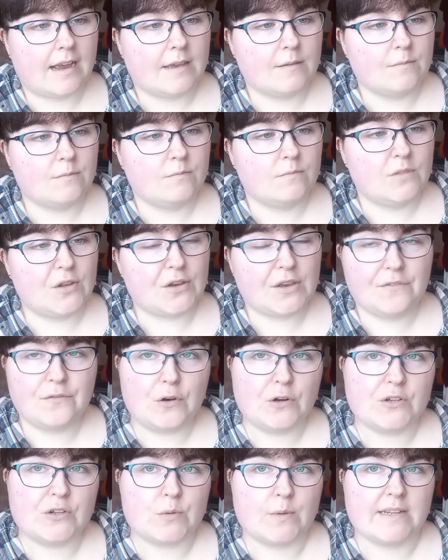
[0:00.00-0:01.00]
looking forward to
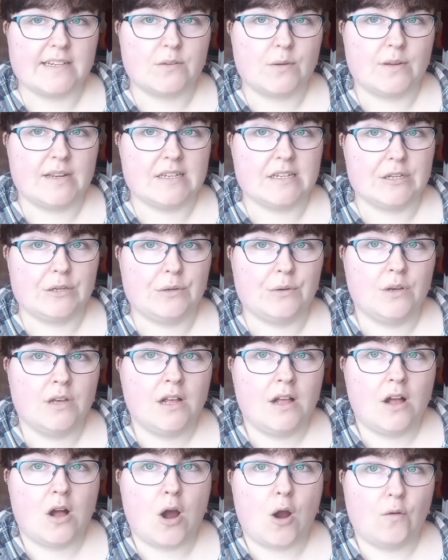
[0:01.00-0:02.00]
2022.
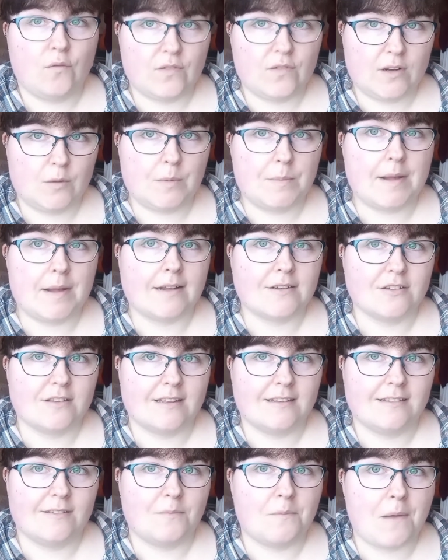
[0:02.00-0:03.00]
Hopefully it'll be better than the
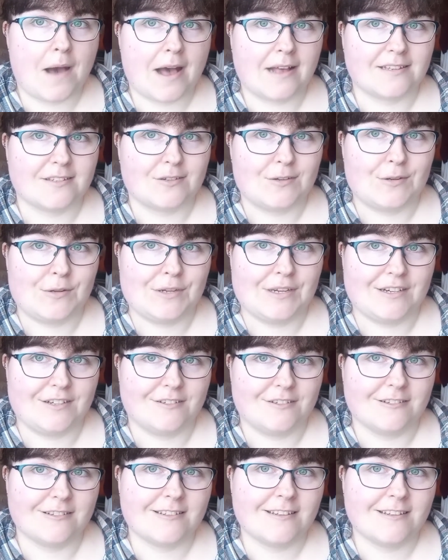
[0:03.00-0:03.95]
past 2 years.